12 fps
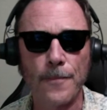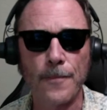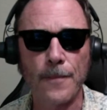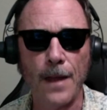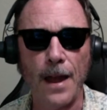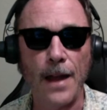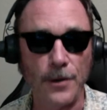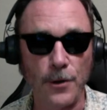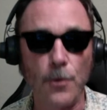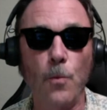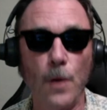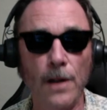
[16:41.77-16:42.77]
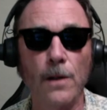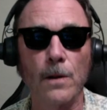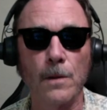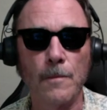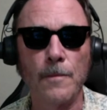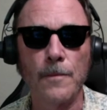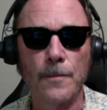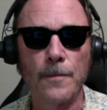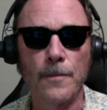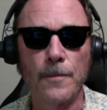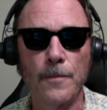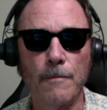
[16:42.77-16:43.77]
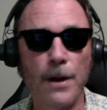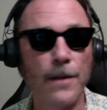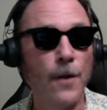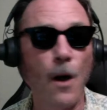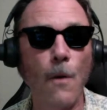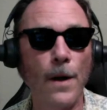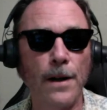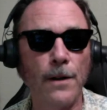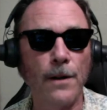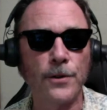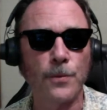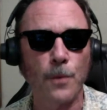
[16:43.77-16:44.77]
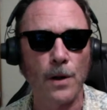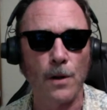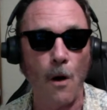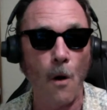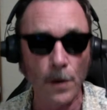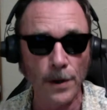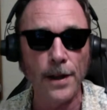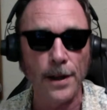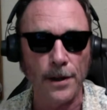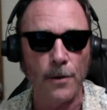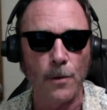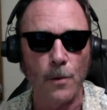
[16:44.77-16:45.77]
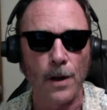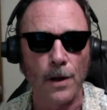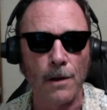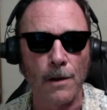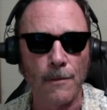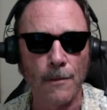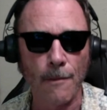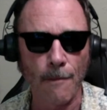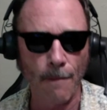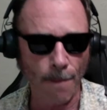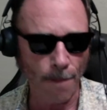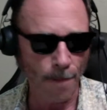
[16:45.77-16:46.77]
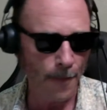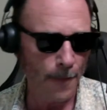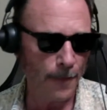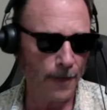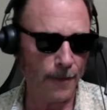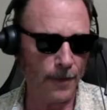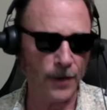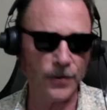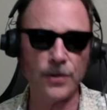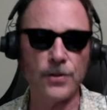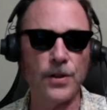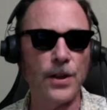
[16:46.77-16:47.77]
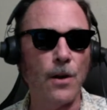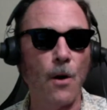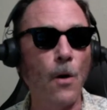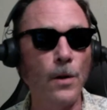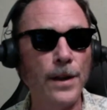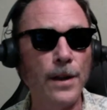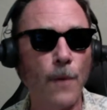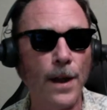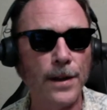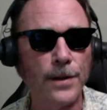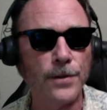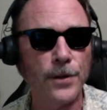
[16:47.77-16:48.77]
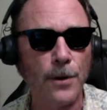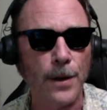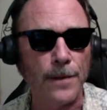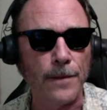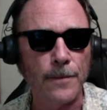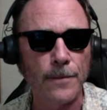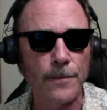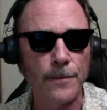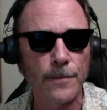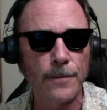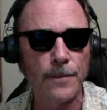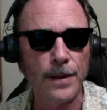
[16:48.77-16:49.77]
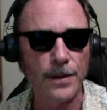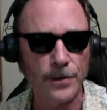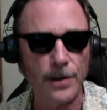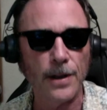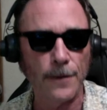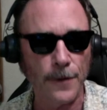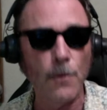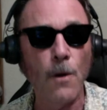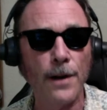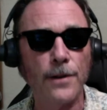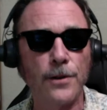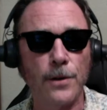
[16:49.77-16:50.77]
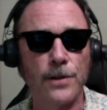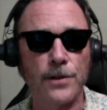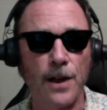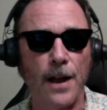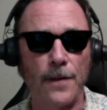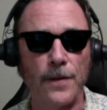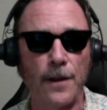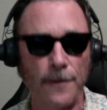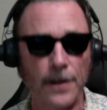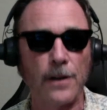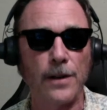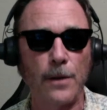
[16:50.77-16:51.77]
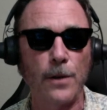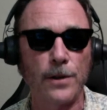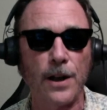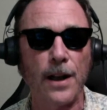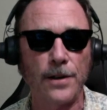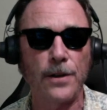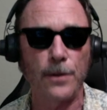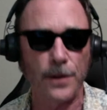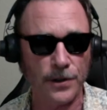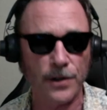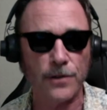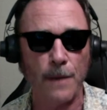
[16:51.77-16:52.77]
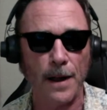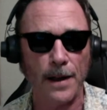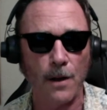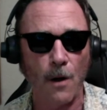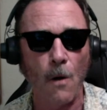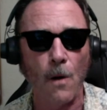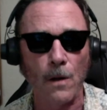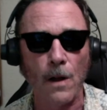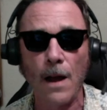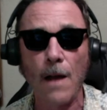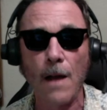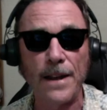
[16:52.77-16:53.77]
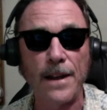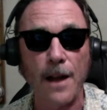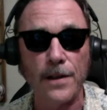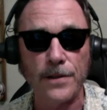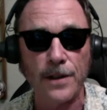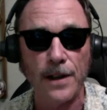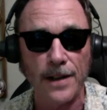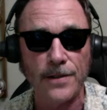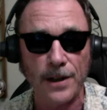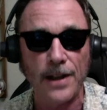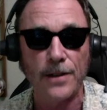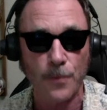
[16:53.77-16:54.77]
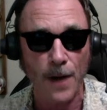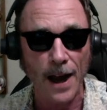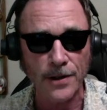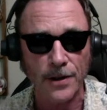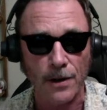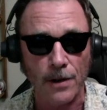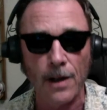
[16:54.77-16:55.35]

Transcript: And you will. But no one else will. Only you will. This is the only way to do it. Is if you want to do it scientifically, which I do, this is my goal. Because it's rational.